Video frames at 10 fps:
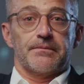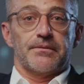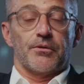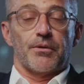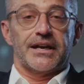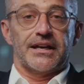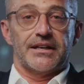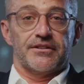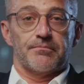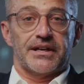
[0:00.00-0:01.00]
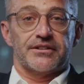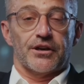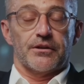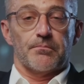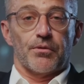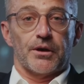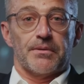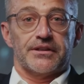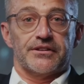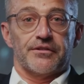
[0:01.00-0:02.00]
The ranking is based on the
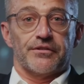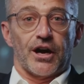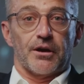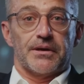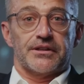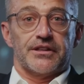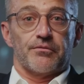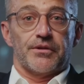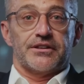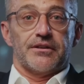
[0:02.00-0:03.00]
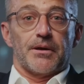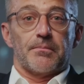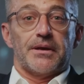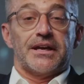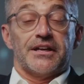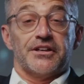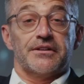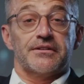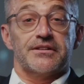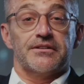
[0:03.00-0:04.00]
prominence of topics in recent
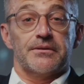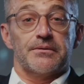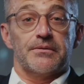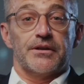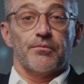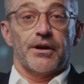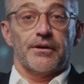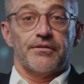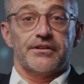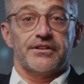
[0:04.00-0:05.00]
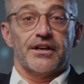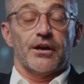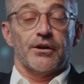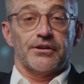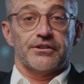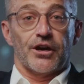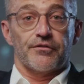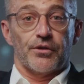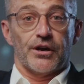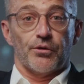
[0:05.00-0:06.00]
publications, their relevance to current
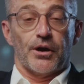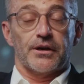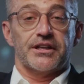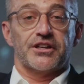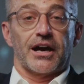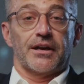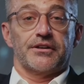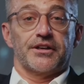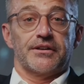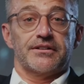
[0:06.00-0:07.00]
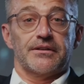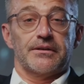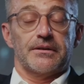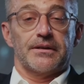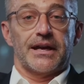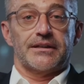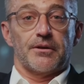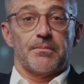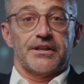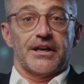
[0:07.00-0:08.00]
software quality challenges, and
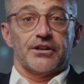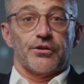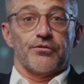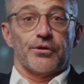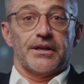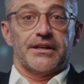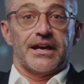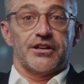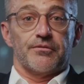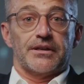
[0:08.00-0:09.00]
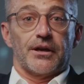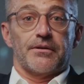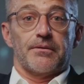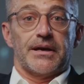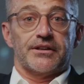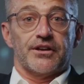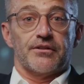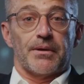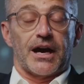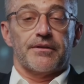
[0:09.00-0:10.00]
their potential for engagement on the
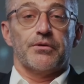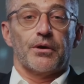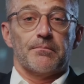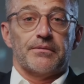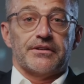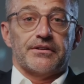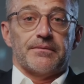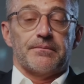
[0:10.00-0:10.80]
mentioned platforms.